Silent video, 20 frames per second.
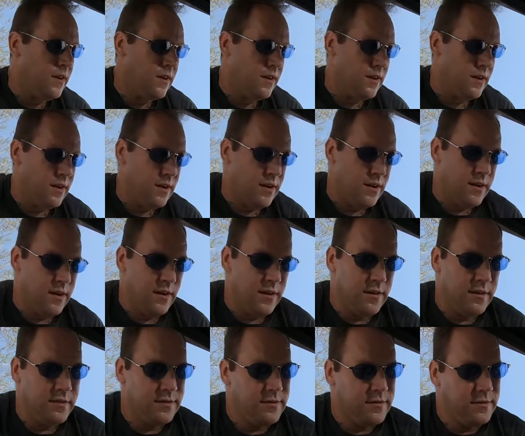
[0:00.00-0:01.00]
You know,
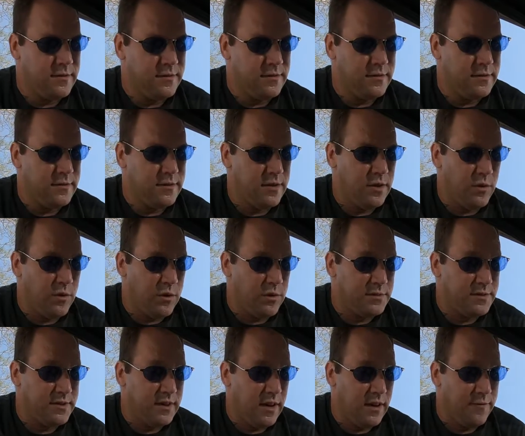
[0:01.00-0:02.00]
I want to
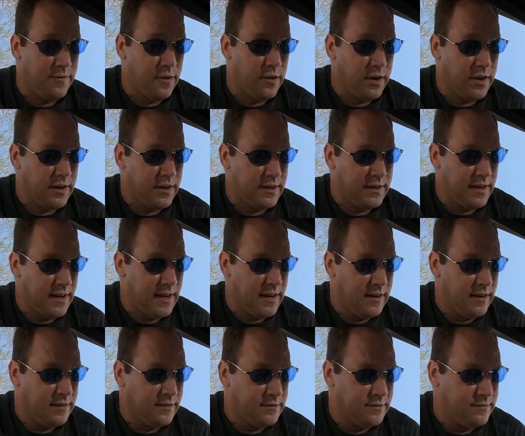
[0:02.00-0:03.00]
see how far I get
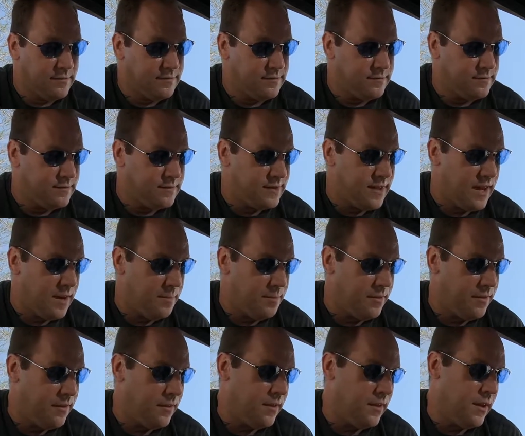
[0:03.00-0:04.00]
down,
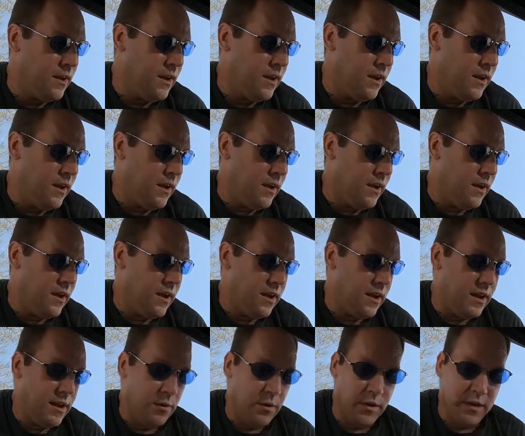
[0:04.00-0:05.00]
depth, and
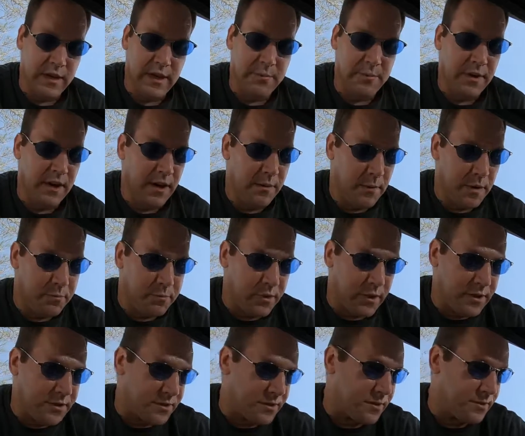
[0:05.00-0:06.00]
I want to keep an eye on my
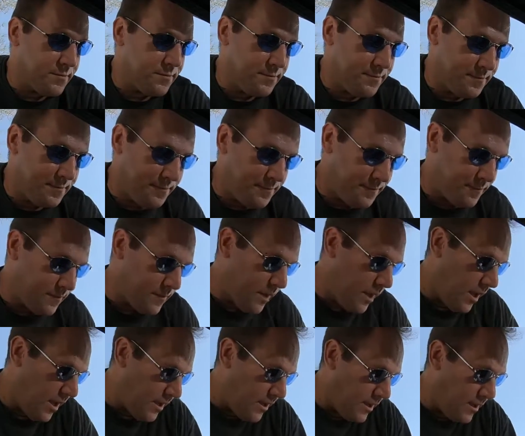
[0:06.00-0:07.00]
pressure.
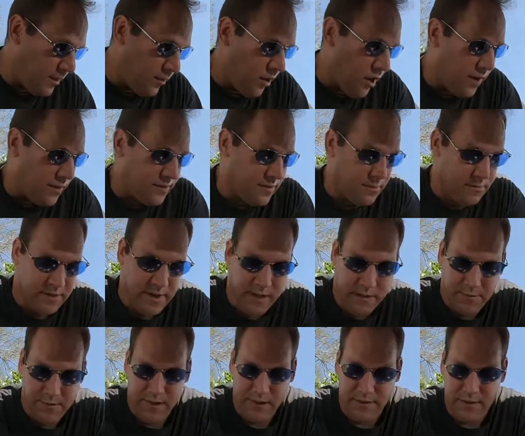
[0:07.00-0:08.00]
I get lost sometimes
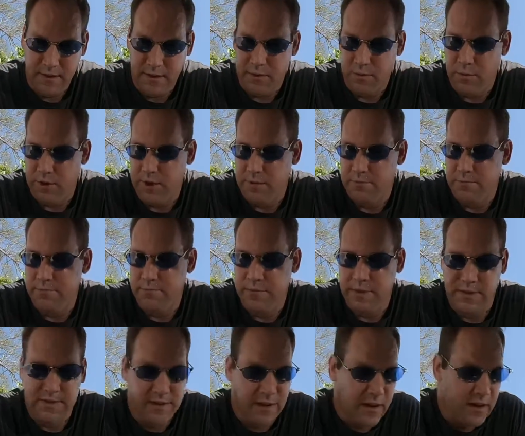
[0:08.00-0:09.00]
out there when I'm
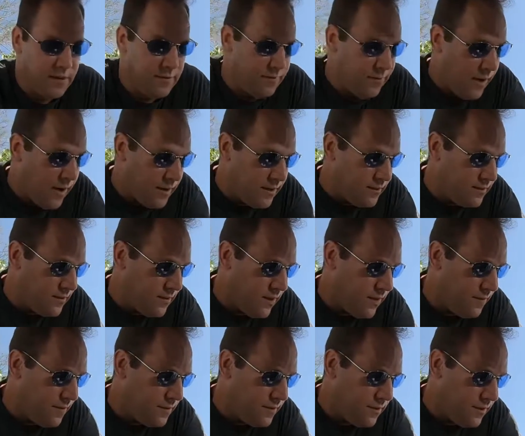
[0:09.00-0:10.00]
excited finding stuff,
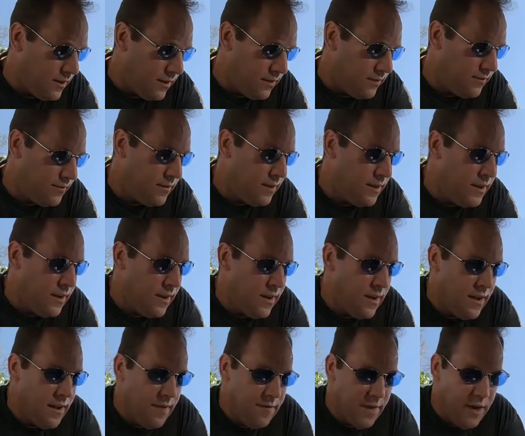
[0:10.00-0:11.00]
you know.
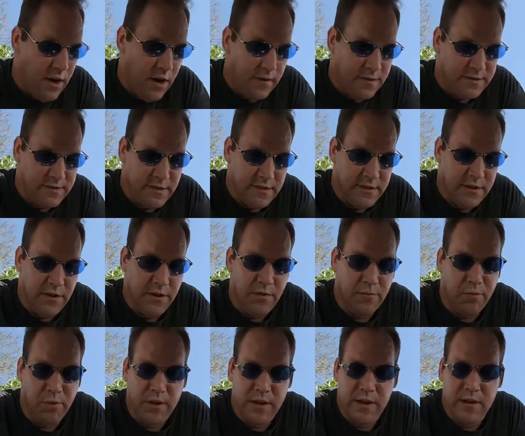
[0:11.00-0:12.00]
Then all of a sudden you go to
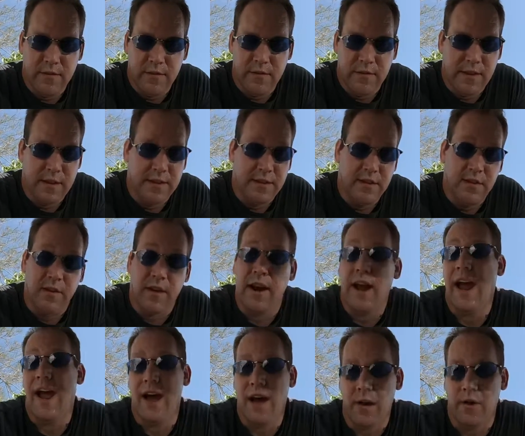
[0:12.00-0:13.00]
breathe and then you're
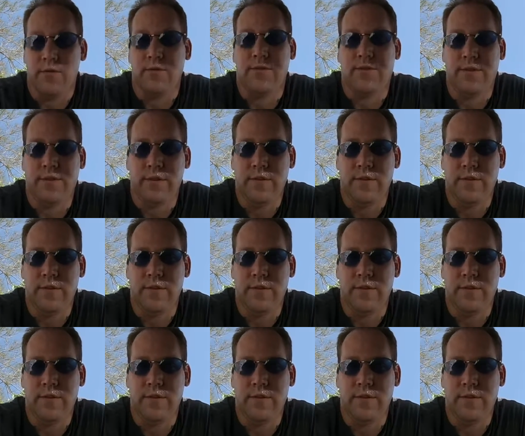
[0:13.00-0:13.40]
out.